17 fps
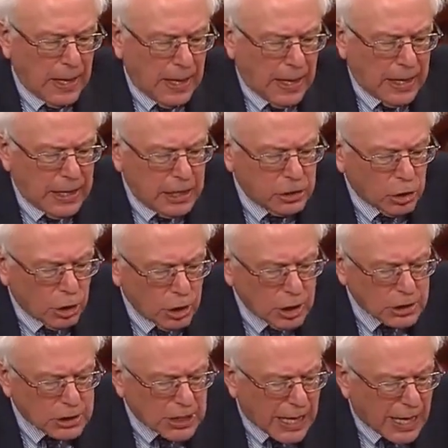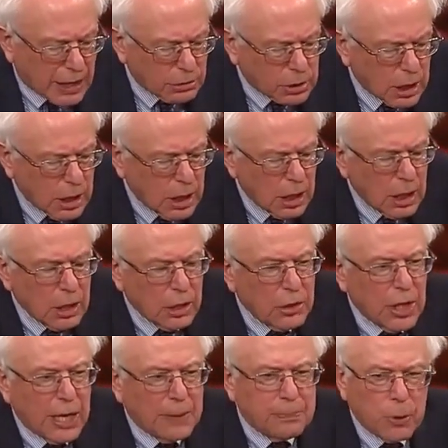And it turns
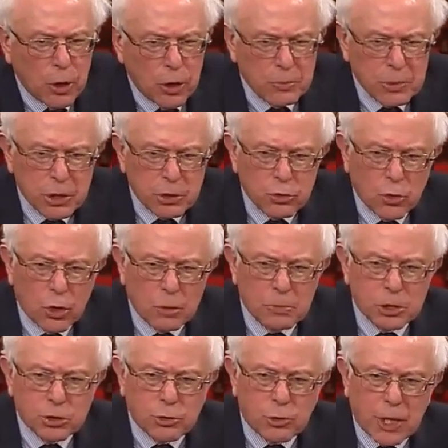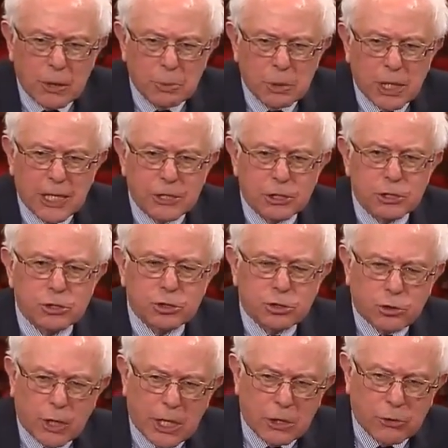out that permanent normal trade
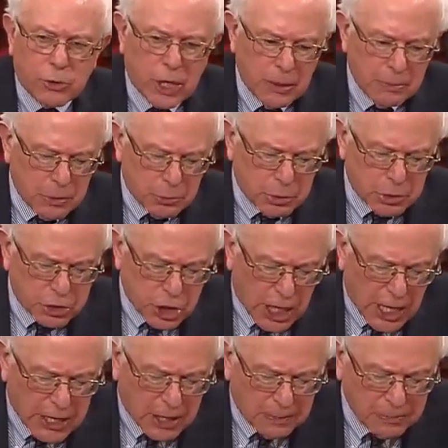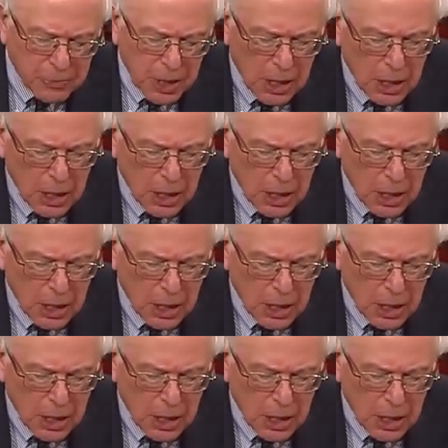relations trade agreement with China